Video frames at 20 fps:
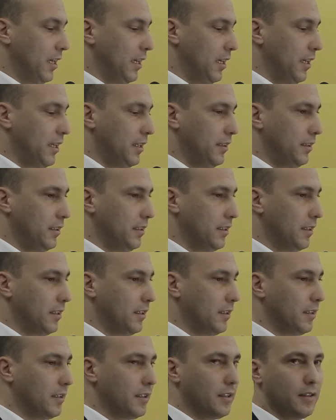And
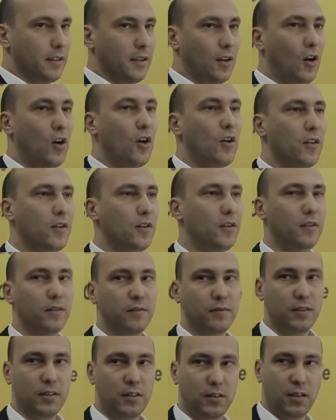
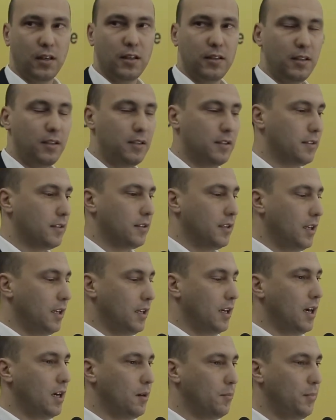other studies
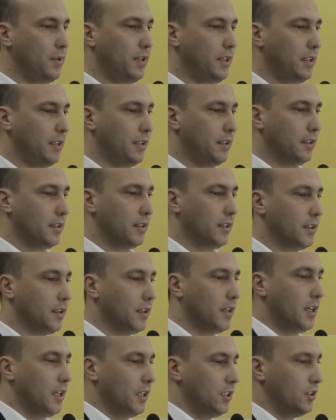are being
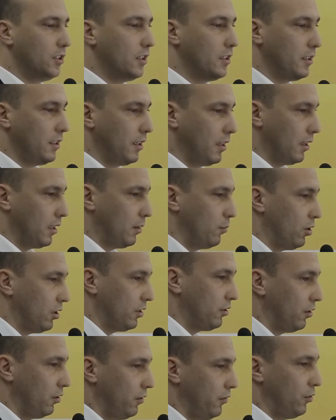done in
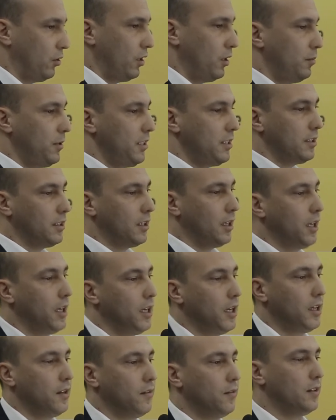laboratory for rabies.
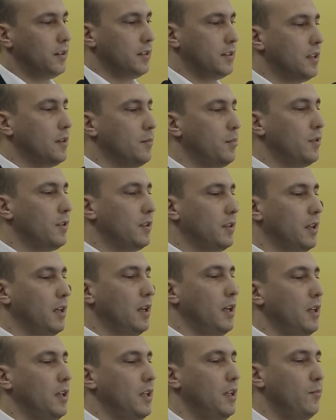For example,
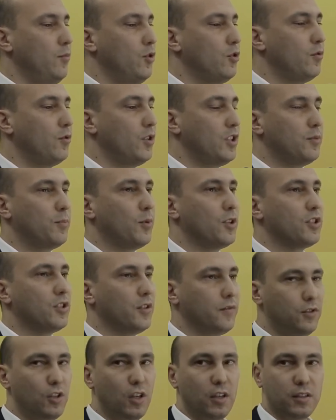immune response
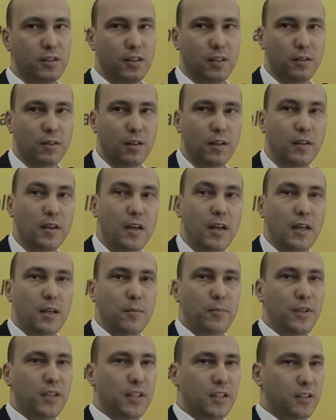of dogs is a
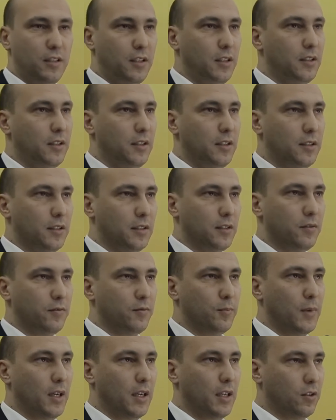PhD thesis
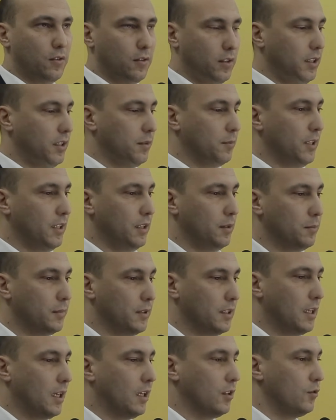of my colleague Marie
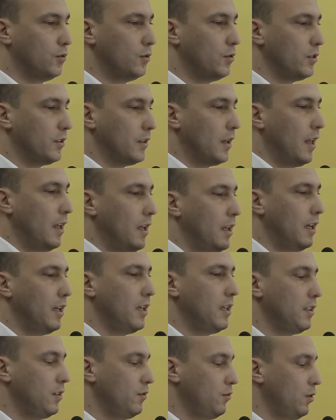Handous,
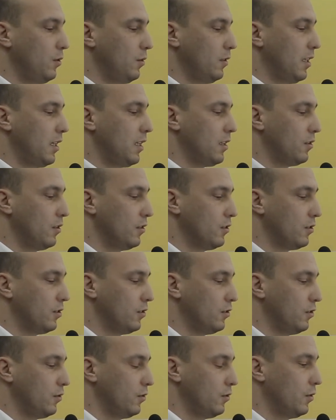and we would like
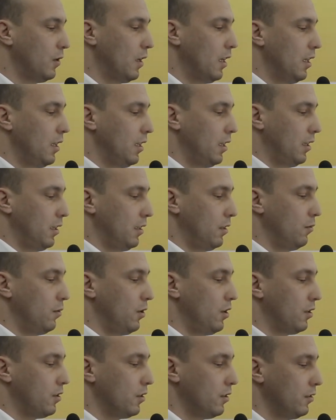also to
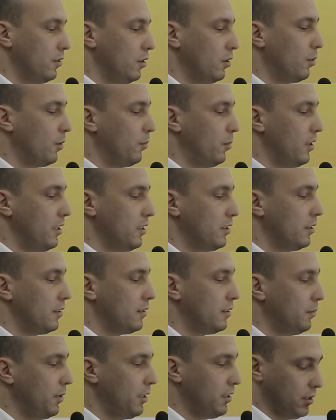work on the population
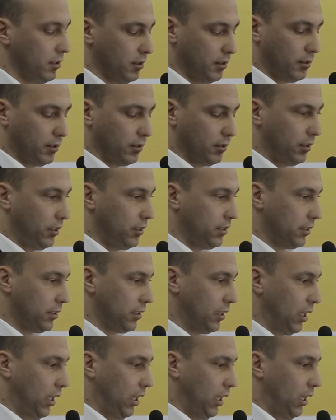estimation
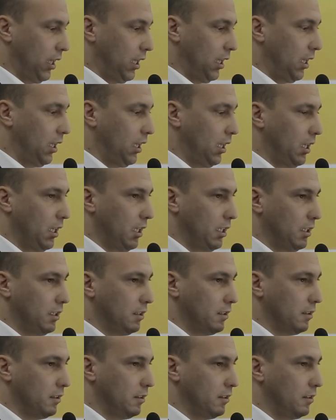studies.
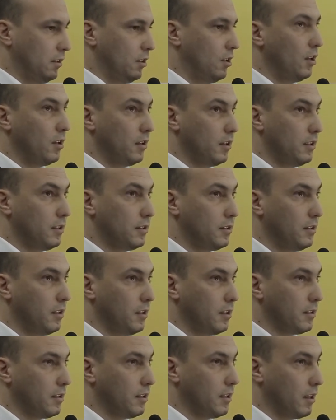And all these
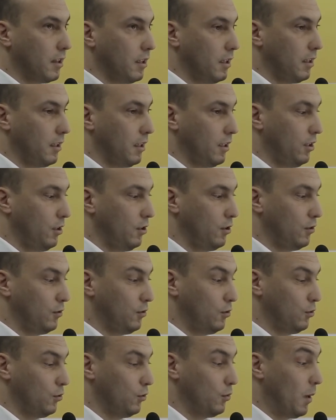dogs are thanking you
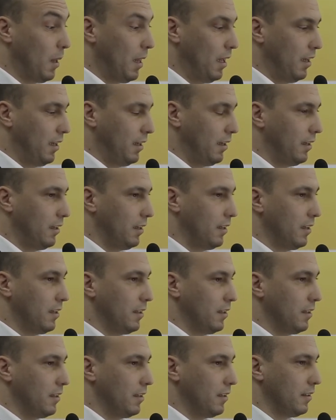to
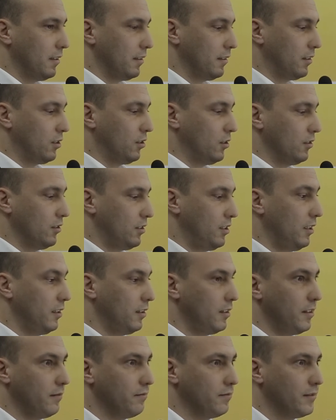
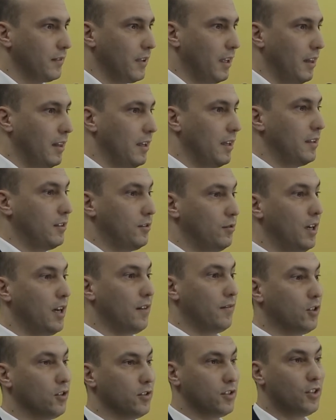consider that to
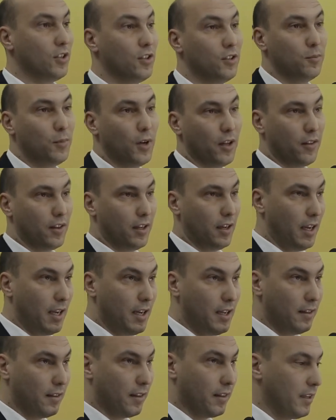have concern about their
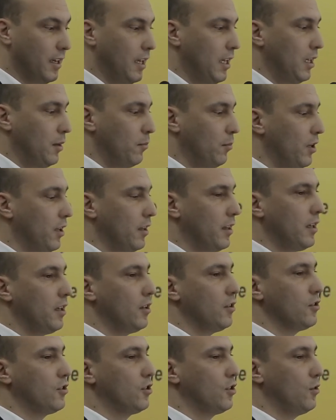health, but they're
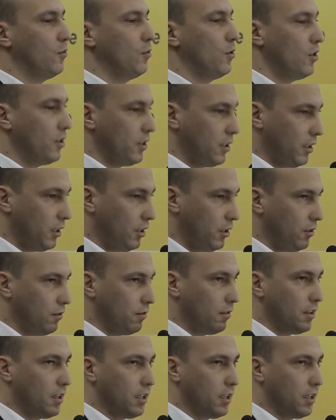also warning you